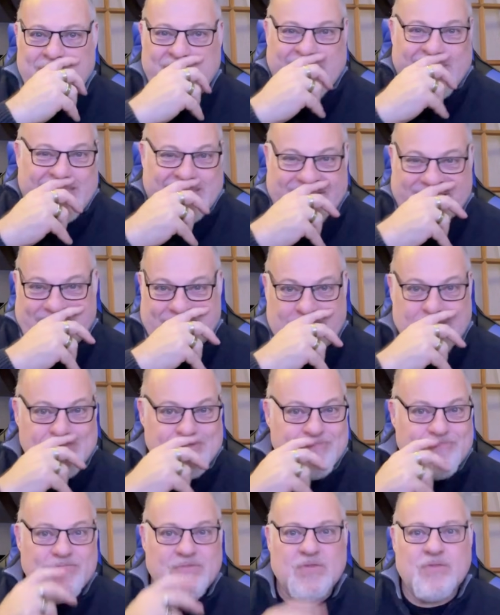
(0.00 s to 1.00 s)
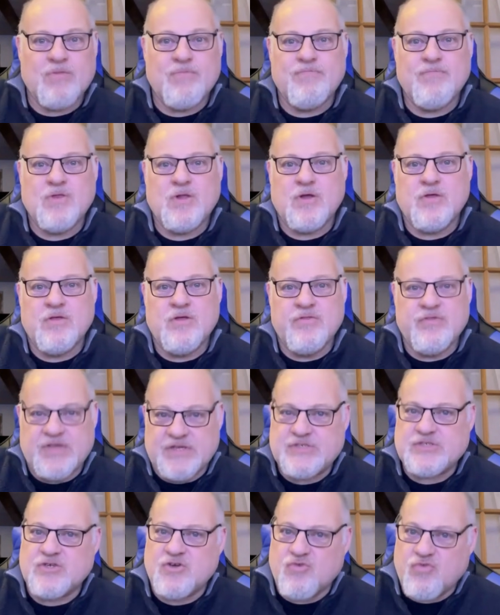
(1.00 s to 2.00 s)
This
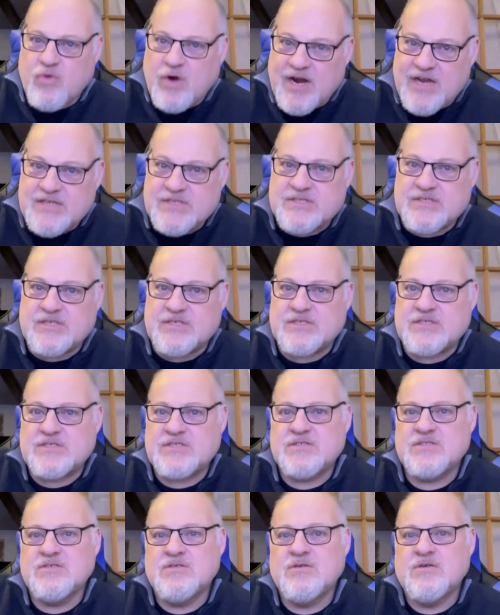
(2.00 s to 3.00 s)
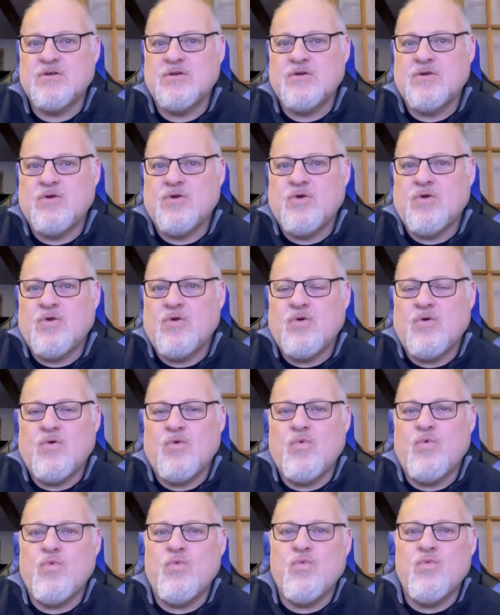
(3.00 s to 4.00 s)
crisis
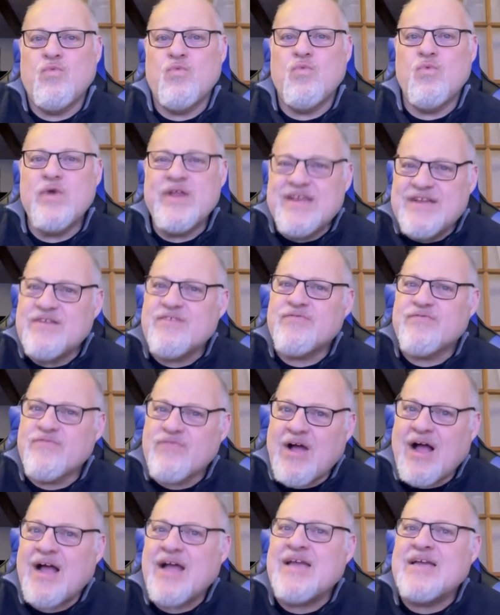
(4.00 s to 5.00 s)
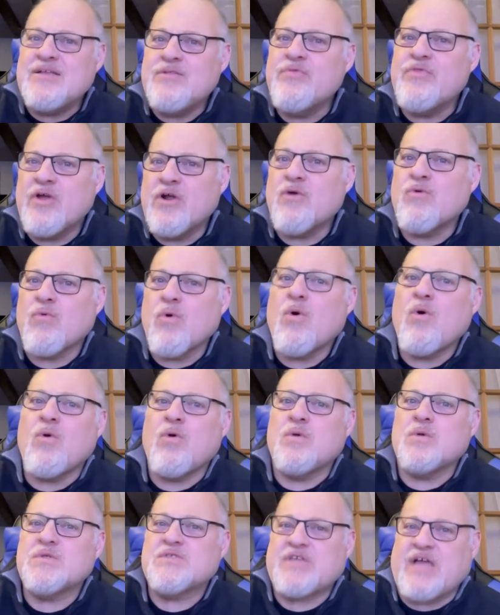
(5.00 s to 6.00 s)
redefined their
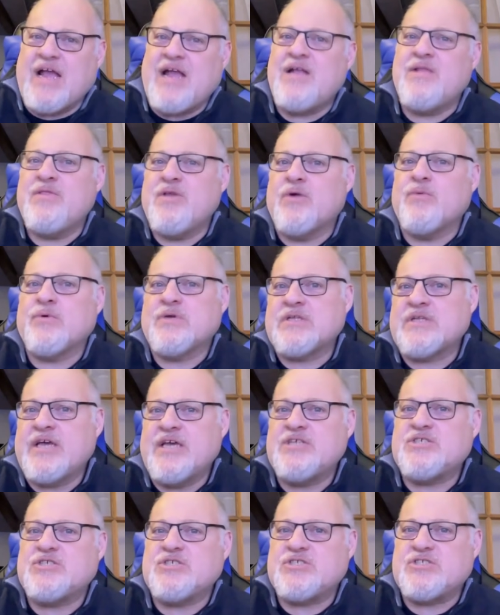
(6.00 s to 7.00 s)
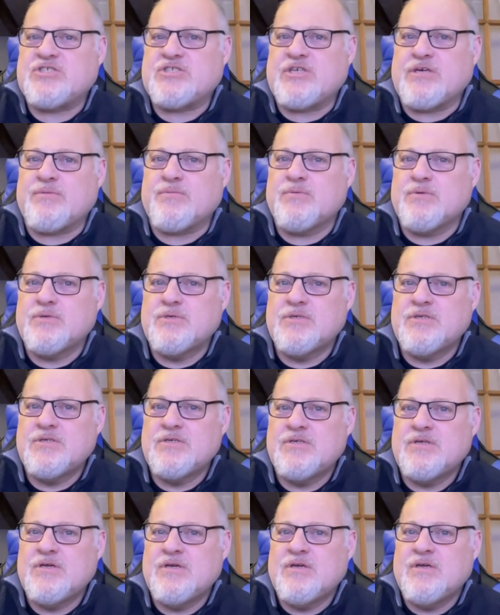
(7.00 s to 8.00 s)
roles and their relationship.
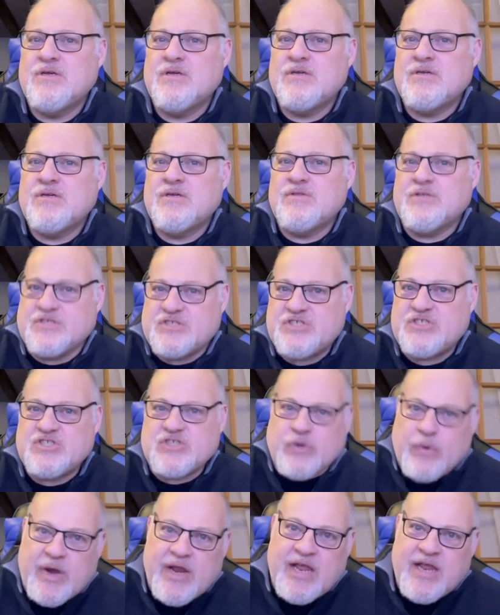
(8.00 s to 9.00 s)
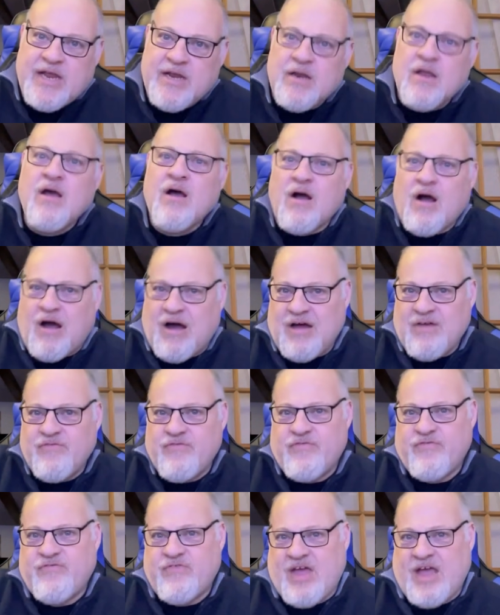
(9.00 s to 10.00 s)
The strain on
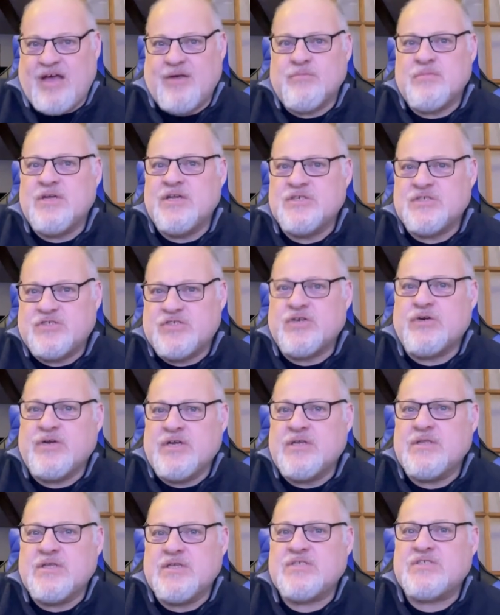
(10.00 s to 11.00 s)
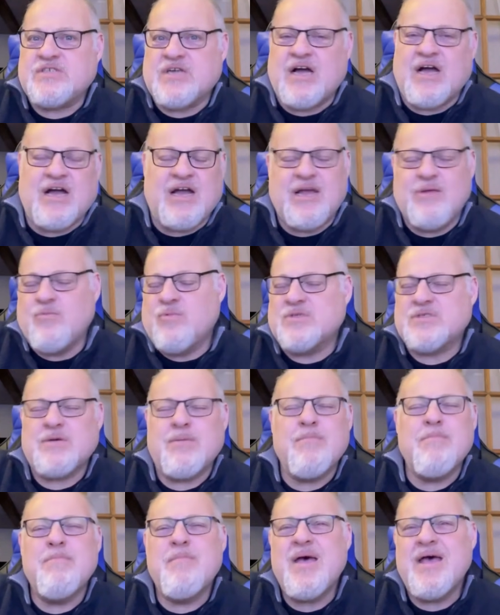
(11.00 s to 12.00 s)
families during this time was
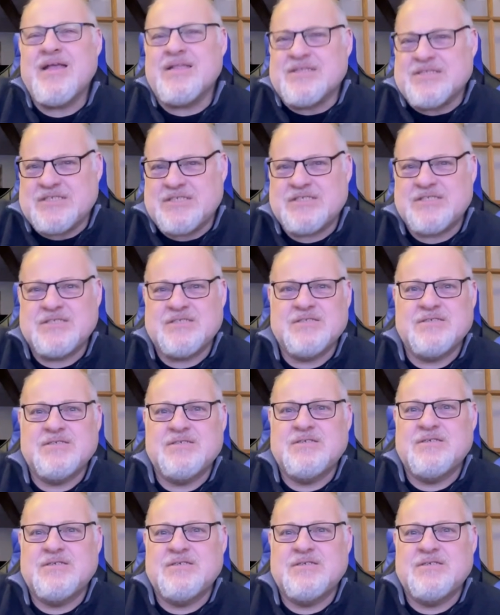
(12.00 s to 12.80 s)
immense.